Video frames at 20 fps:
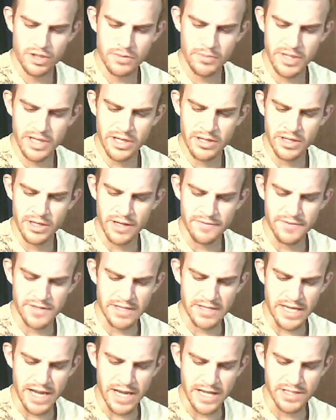you be good enough to
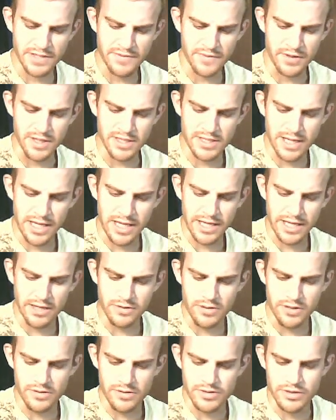dance for us like you
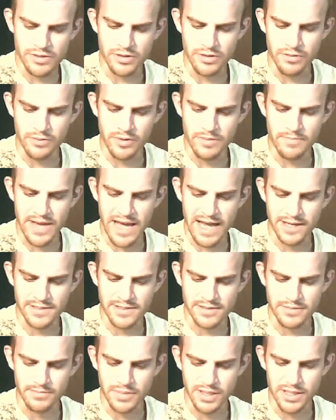used to with
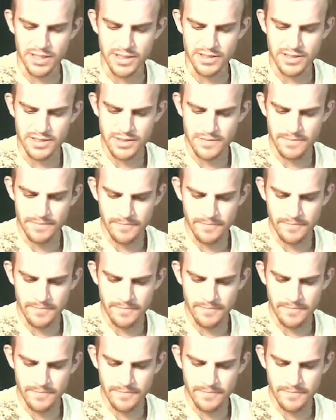Maxim, please?